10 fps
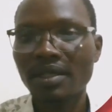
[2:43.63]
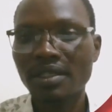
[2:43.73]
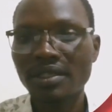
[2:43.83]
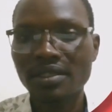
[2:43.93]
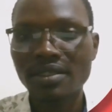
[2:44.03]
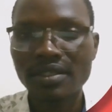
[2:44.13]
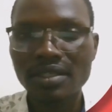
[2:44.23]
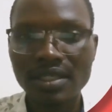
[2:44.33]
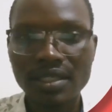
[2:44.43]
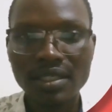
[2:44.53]
in
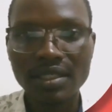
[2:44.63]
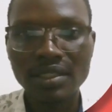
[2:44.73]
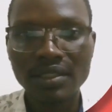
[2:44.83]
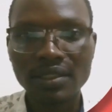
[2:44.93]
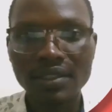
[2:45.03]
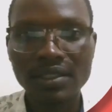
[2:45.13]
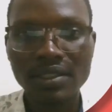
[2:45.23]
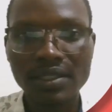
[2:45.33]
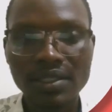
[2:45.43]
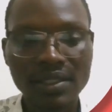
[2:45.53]

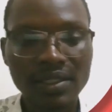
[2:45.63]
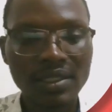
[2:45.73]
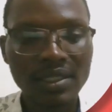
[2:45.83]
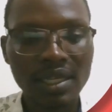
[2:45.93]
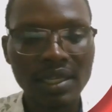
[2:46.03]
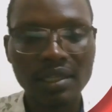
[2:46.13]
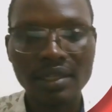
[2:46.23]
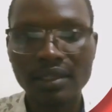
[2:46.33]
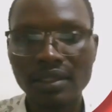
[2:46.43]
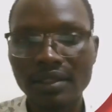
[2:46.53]
cell